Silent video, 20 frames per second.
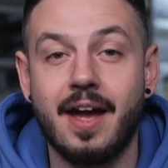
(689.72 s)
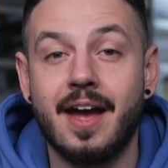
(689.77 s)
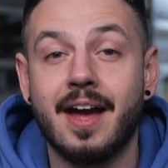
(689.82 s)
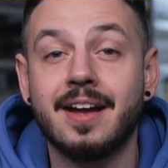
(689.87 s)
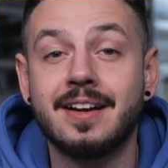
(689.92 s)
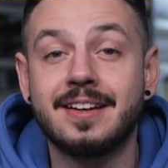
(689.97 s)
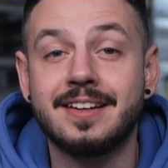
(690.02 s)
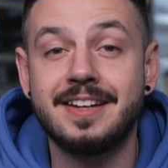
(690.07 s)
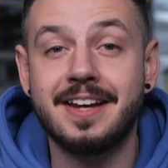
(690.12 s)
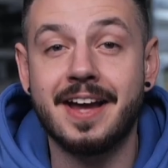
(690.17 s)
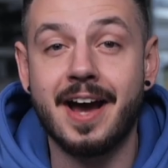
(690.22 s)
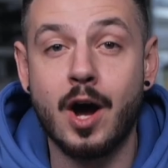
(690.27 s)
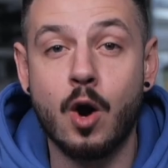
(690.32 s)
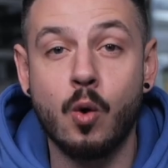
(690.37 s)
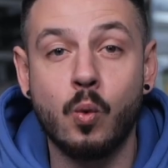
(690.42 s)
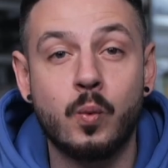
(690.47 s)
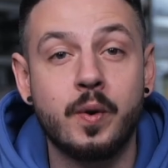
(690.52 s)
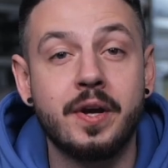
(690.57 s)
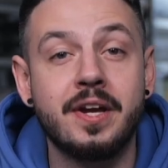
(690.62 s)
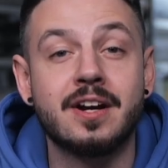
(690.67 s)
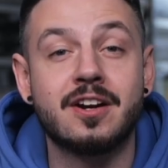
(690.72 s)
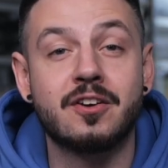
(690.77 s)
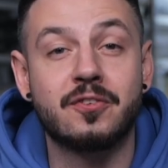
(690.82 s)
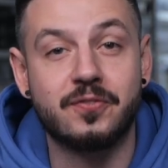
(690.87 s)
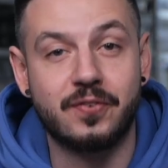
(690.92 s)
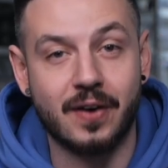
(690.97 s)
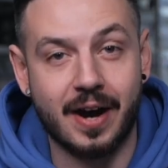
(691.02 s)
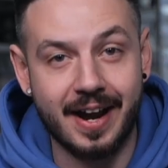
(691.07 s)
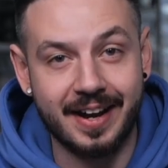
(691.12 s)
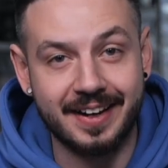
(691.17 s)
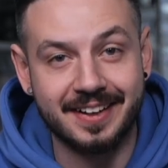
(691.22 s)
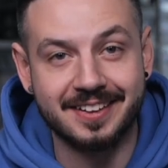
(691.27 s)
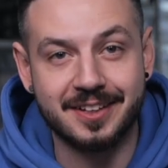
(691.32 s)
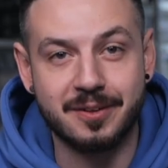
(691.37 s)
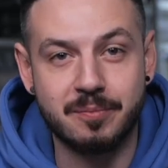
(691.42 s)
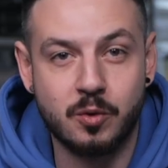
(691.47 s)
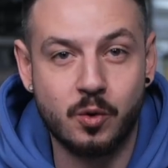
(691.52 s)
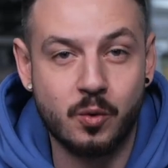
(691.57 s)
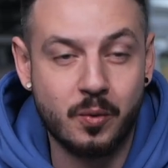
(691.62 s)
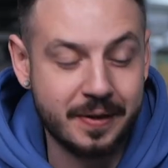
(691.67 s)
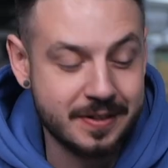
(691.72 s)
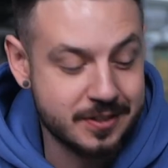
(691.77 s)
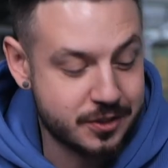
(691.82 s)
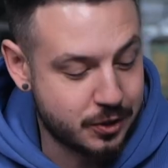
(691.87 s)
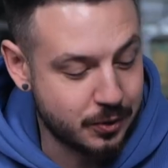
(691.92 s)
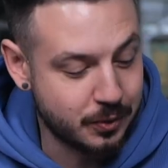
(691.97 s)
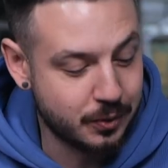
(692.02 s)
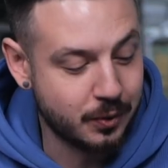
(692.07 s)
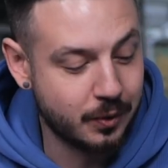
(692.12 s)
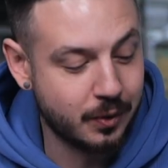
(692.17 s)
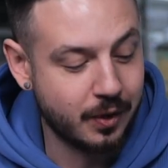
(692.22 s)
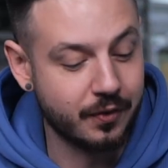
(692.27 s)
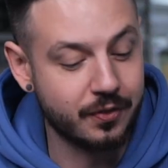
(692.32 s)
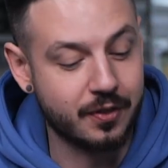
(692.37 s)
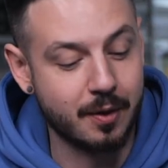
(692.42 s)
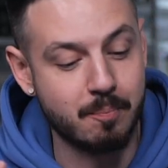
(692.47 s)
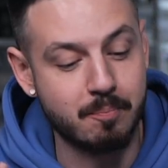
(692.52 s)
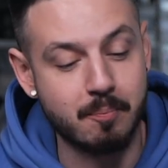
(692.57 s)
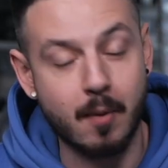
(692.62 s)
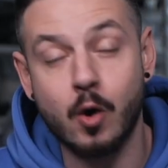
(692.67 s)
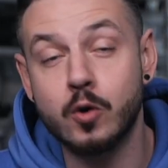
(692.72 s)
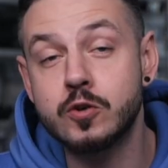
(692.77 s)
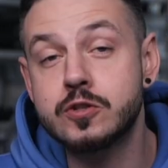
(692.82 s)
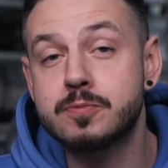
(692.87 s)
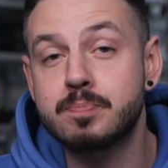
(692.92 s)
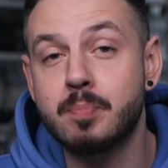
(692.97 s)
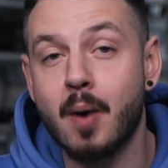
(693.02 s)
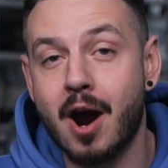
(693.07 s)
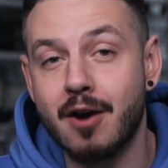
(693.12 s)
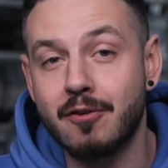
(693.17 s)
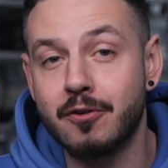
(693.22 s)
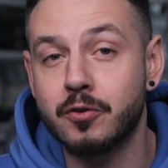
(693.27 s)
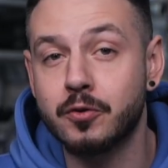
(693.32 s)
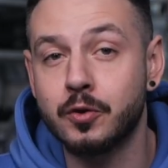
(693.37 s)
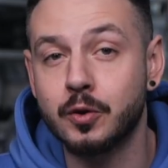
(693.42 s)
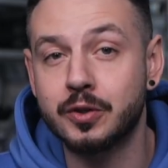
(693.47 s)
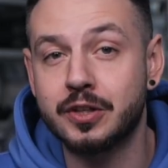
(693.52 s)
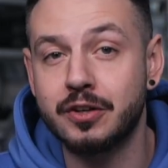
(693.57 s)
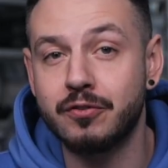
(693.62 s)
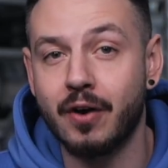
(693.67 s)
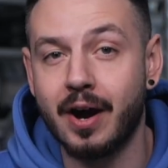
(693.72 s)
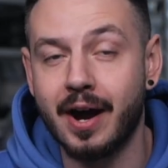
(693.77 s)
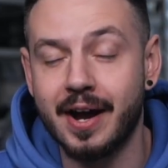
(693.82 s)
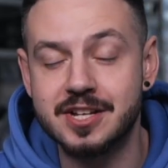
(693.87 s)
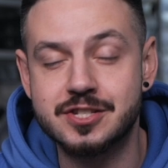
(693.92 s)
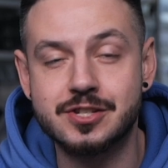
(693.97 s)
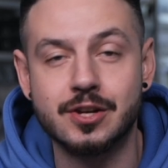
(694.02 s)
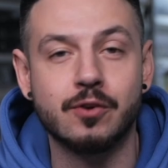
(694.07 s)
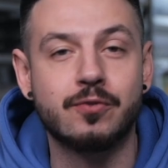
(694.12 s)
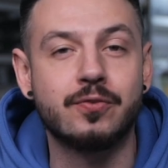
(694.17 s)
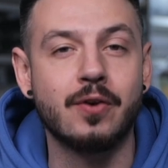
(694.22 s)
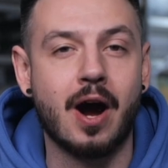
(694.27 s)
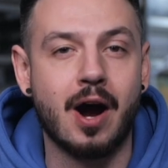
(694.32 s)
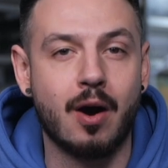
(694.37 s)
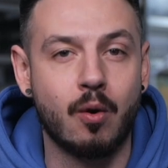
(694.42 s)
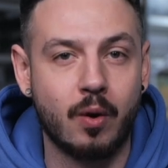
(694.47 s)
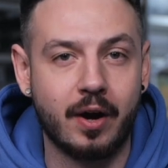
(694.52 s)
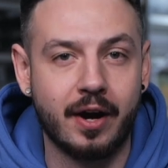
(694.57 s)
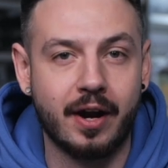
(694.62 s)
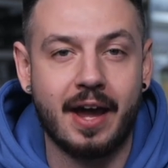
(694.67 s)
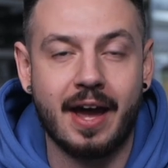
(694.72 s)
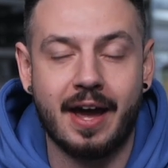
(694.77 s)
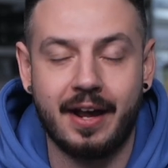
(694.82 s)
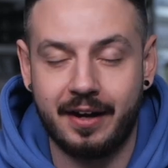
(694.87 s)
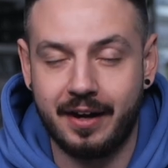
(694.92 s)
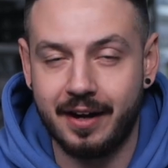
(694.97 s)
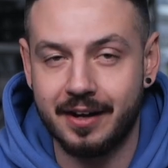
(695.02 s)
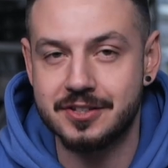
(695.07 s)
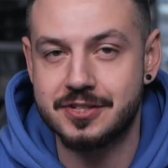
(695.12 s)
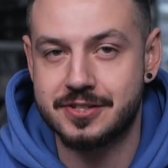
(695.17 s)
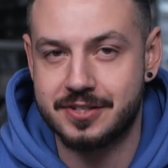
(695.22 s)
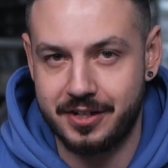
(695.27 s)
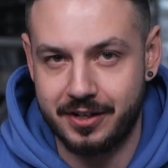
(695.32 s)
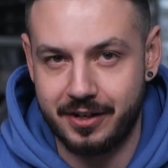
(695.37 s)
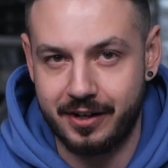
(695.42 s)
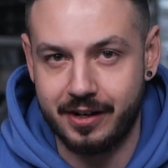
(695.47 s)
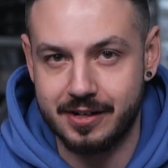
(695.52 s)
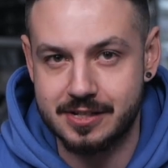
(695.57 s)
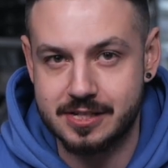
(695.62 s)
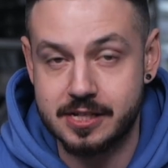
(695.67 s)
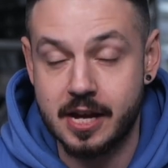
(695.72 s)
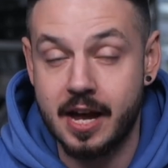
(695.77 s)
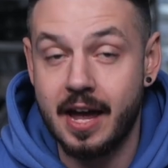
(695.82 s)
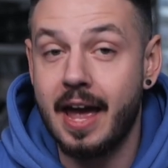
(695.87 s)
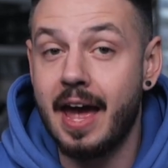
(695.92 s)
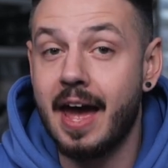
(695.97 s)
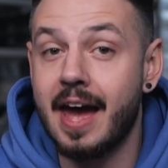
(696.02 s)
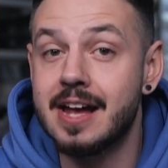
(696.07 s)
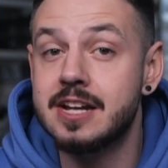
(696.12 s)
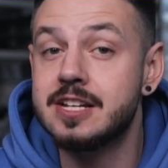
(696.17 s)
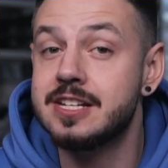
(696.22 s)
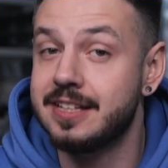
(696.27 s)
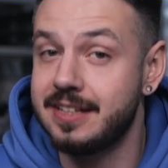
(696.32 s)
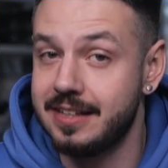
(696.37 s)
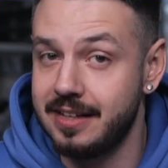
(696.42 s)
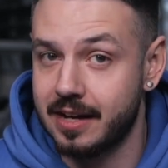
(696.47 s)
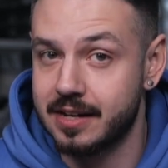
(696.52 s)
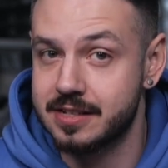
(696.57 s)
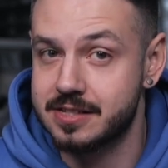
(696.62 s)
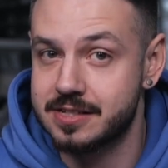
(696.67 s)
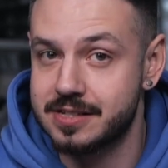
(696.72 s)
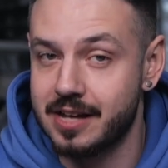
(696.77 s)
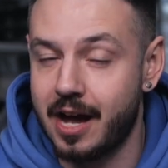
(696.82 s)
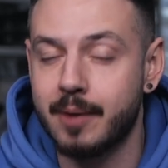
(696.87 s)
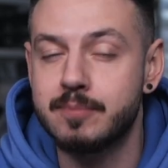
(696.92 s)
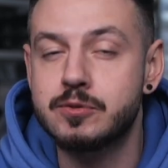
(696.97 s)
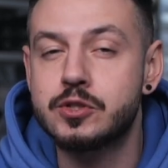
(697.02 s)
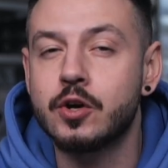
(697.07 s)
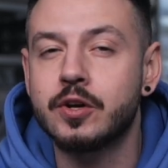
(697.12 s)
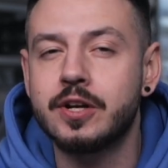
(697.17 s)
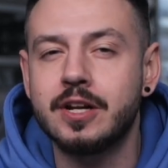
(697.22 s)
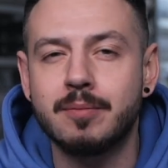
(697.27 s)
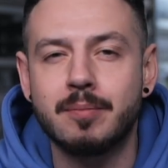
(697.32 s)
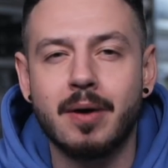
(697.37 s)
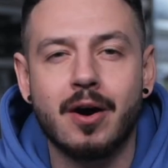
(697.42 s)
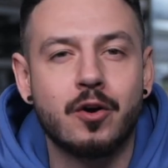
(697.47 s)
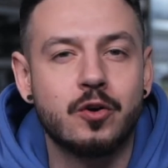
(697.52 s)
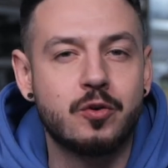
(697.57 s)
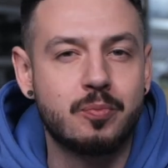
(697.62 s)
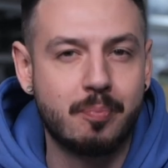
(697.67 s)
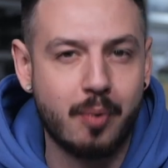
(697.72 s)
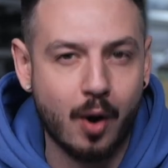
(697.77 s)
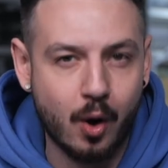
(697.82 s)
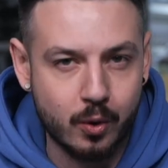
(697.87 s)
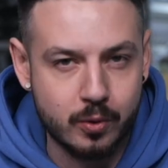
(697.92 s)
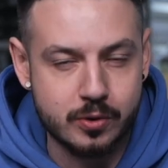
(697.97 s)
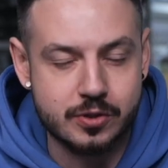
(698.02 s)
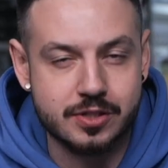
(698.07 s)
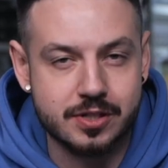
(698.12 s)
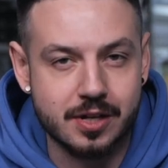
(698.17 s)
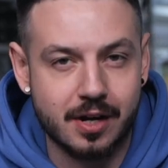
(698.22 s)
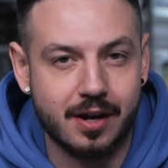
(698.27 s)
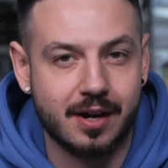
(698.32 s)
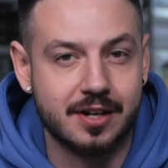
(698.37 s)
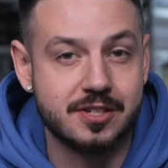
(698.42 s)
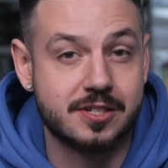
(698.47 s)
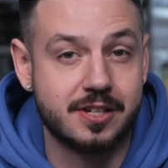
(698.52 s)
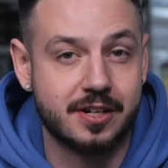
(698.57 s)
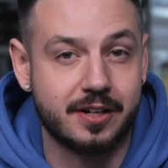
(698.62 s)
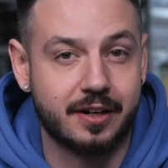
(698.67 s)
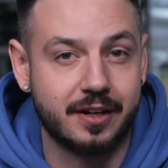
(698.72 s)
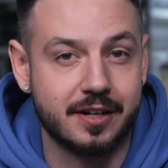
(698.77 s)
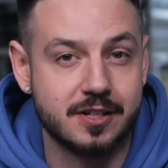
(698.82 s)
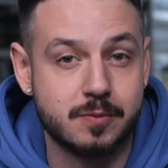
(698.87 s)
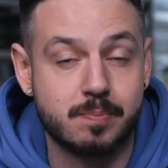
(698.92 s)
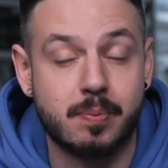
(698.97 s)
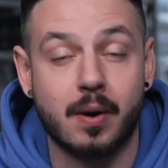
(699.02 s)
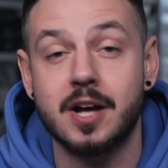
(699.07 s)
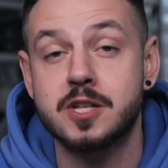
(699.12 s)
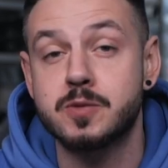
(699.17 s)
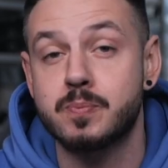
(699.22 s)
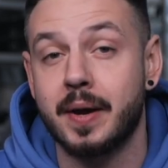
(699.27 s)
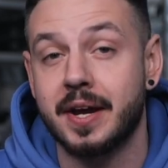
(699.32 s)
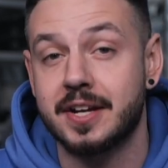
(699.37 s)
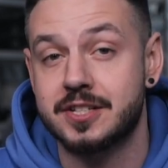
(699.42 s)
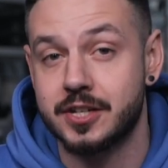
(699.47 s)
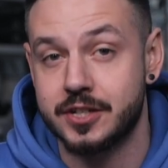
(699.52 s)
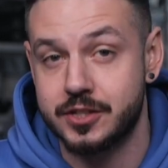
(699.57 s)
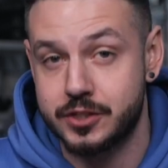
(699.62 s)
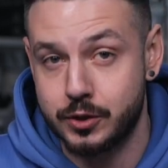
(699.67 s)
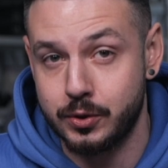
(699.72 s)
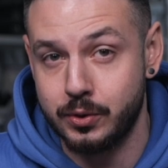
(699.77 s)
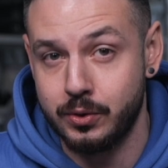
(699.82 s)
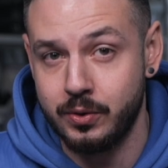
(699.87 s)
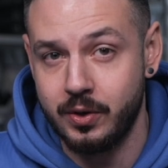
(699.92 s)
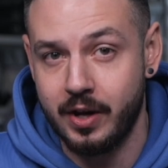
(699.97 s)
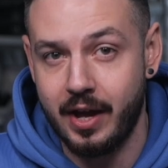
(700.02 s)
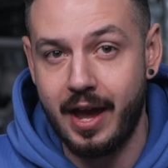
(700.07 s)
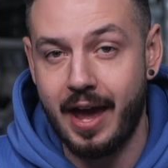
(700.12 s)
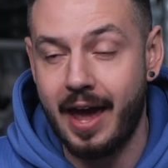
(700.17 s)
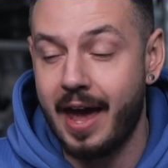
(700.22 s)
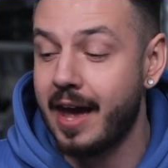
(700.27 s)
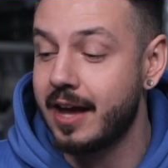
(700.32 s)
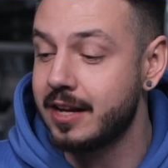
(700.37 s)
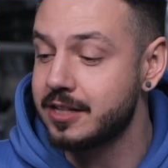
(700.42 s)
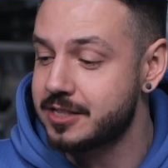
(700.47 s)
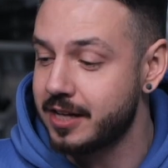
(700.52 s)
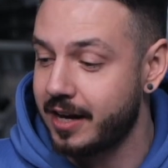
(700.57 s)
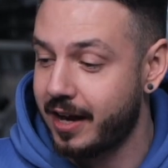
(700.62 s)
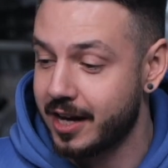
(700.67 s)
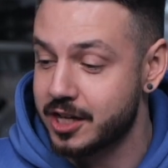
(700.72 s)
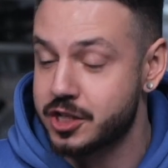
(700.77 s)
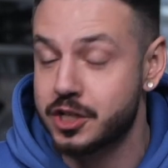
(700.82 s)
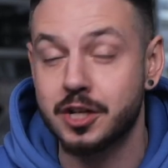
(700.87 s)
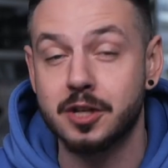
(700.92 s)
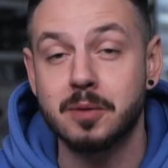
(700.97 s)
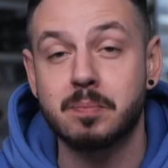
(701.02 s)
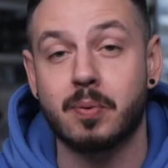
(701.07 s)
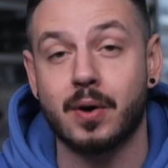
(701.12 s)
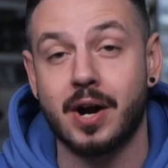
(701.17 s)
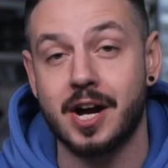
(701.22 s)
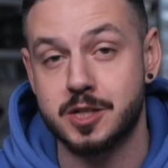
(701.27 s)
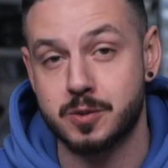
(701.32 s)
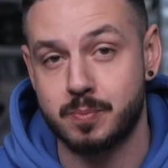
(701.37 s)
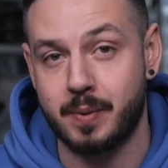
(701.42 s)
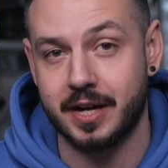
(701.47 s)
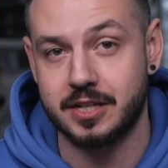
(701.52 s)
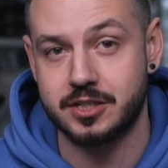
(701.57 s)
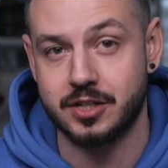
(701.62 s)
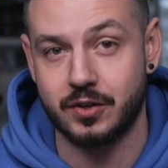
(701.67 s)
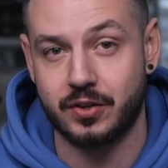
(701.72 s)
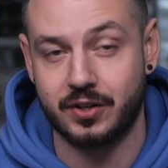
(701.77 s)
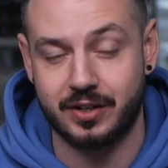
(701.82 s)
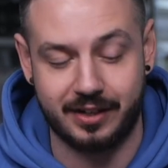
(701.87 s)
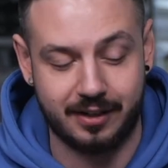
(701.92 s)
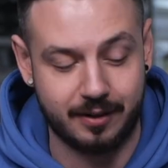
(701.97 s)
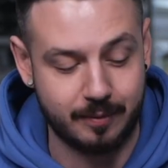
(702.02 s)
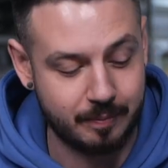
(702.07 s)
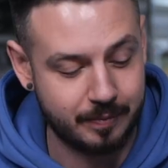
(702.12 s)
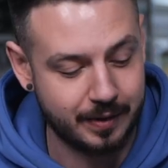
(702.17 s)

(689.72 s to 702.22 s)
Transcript: And now we are finally moving to the most powerful device of our handheld series. And yes, I'm talking about both series, ProSpector 2 and actual ProSpector 3.